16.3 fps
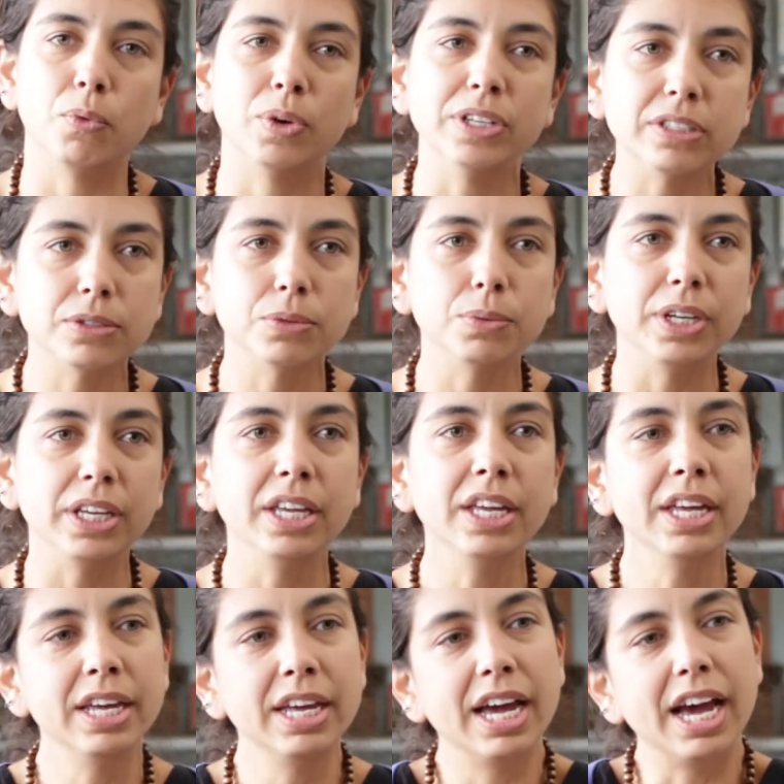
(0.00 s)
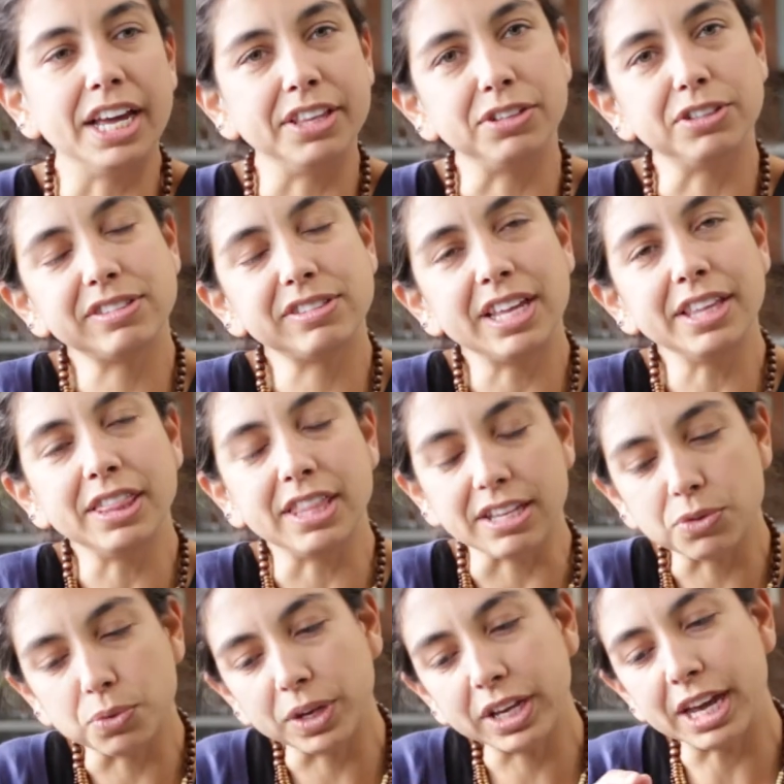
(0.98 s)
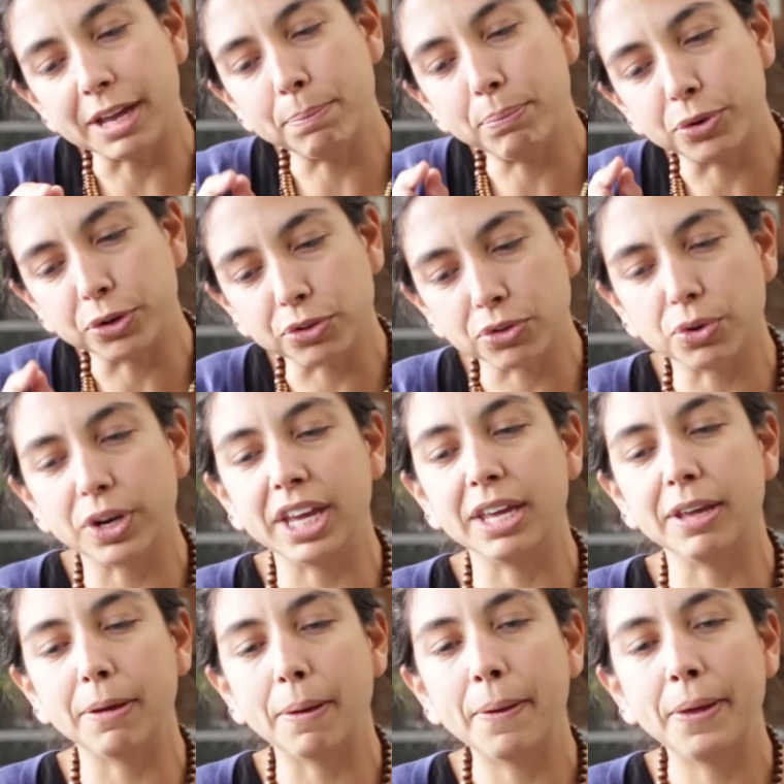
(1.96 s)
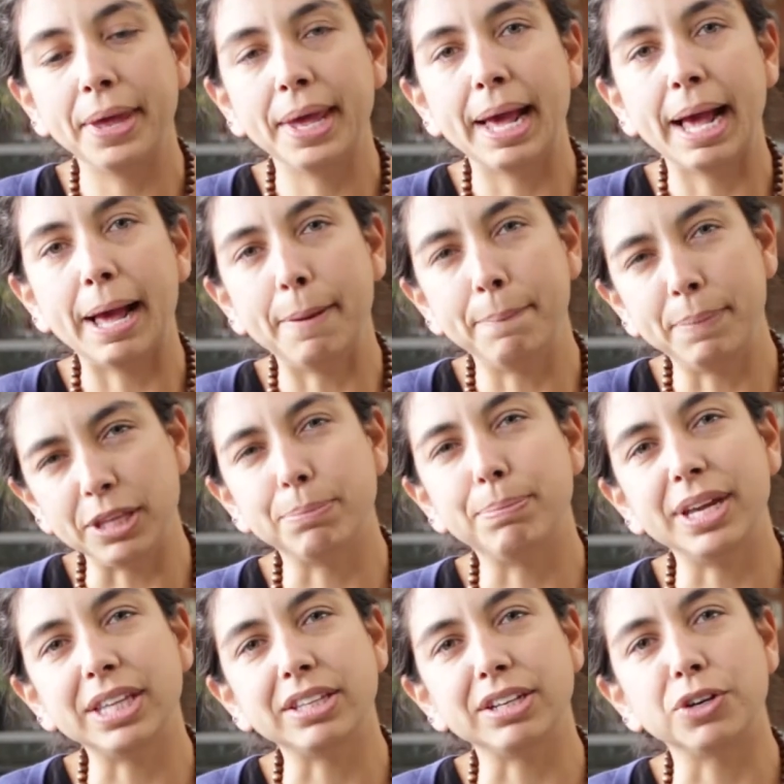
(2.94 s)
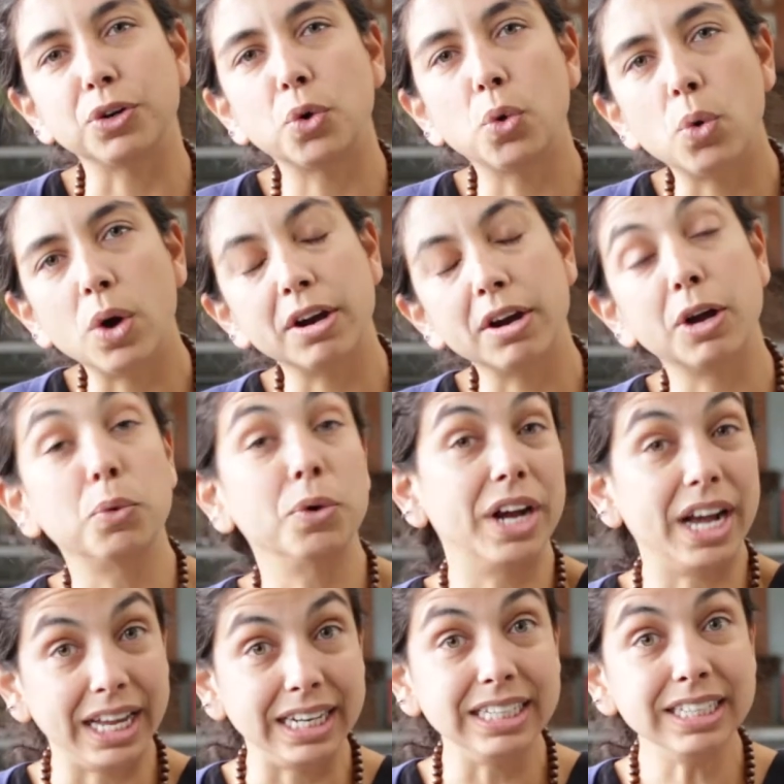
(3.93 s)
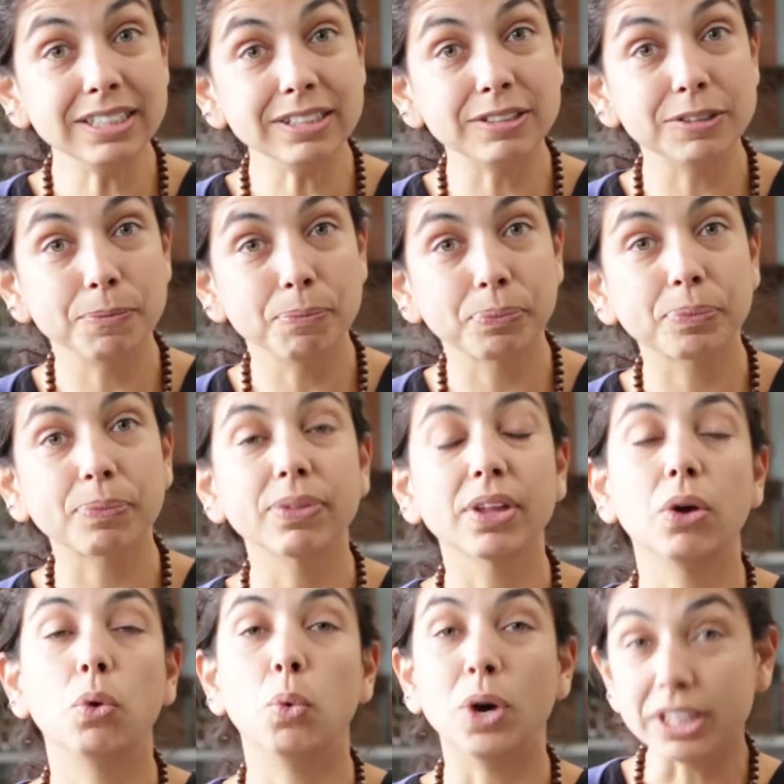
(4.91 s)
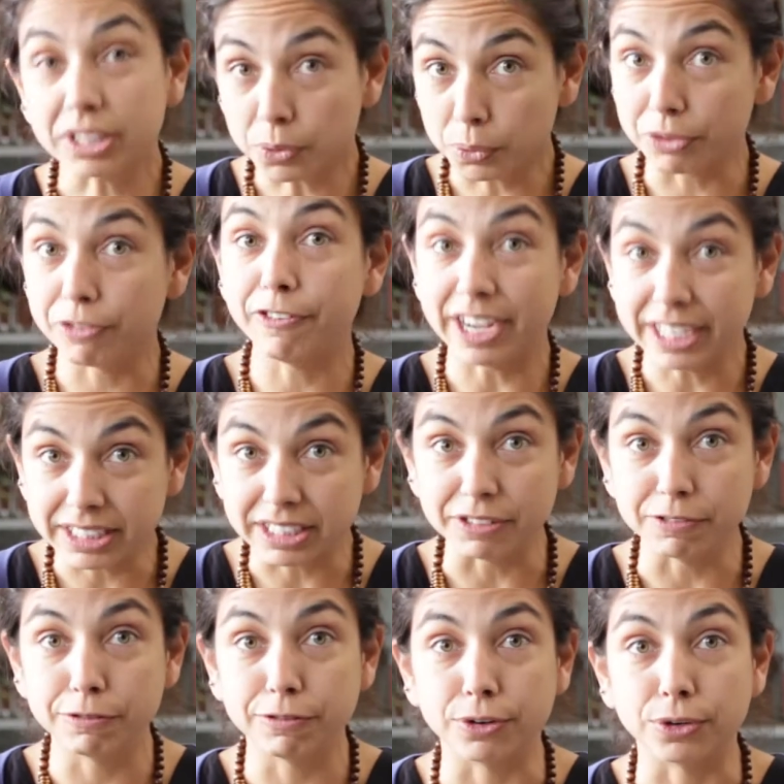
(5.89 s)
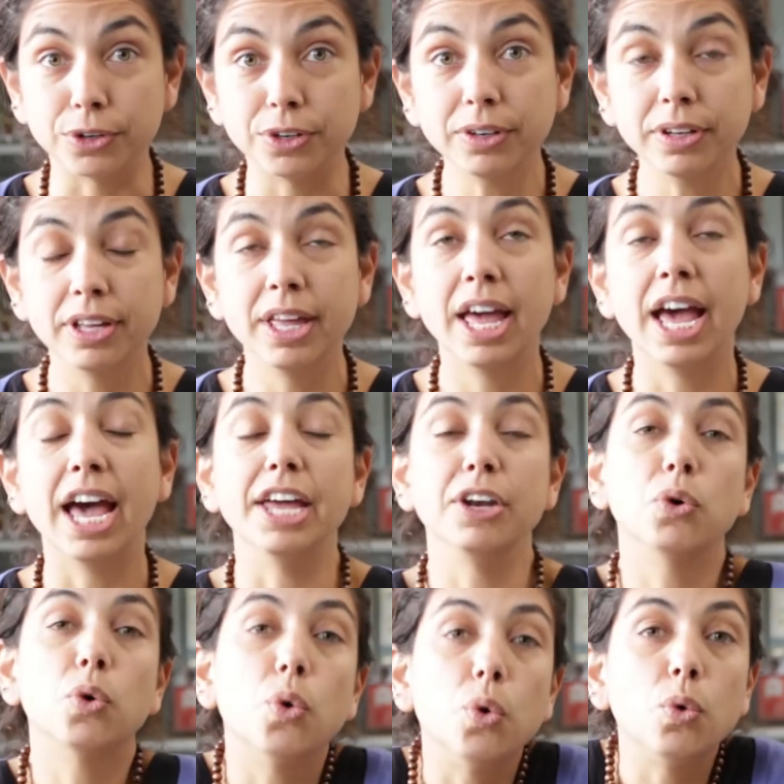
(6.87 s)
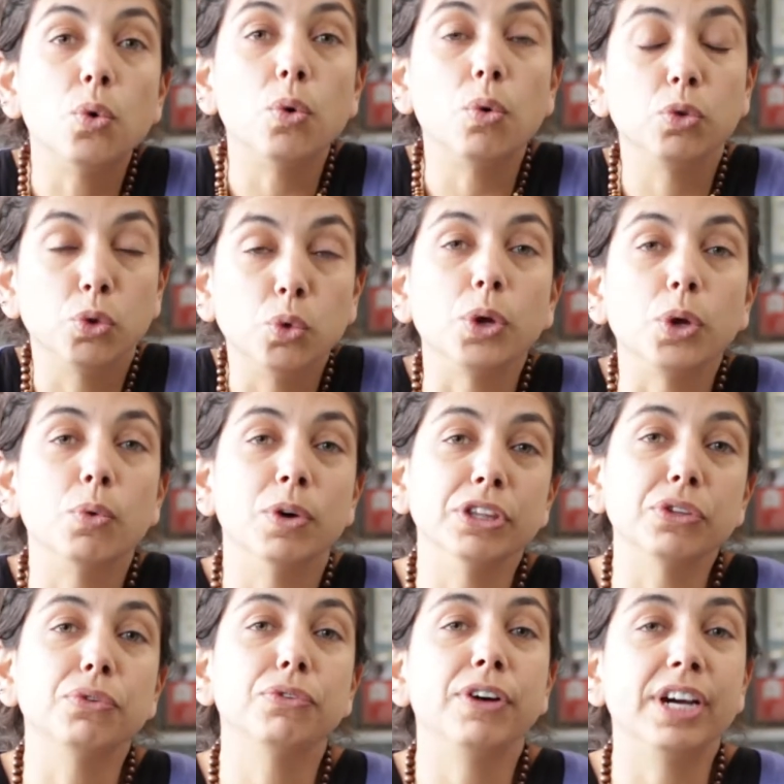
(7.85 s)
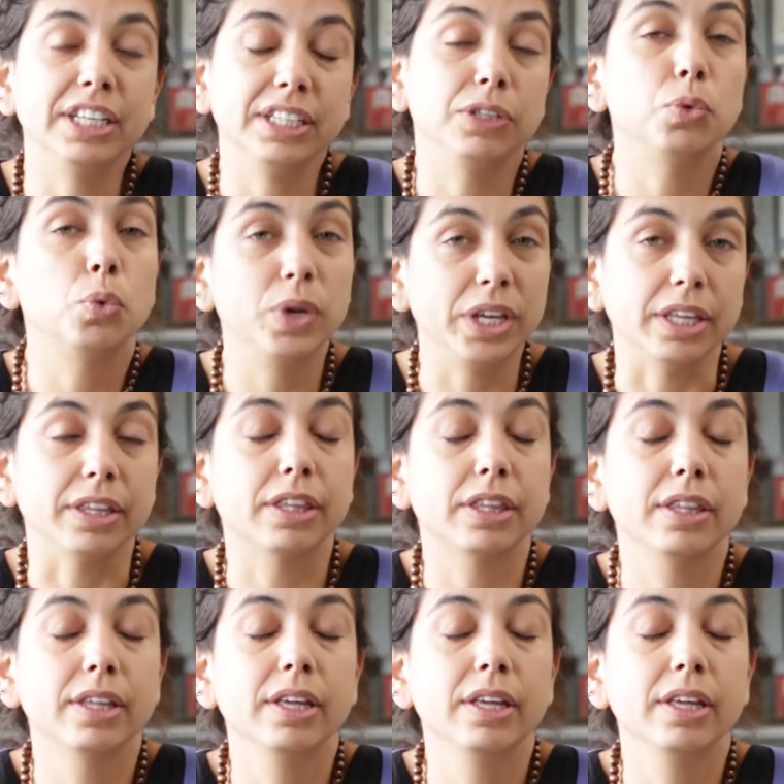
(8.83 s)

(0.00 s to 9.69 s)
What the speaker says: Once we understand this, we can portray a bit better who are our allies, what are we fighting for, and who do we want to fight it with.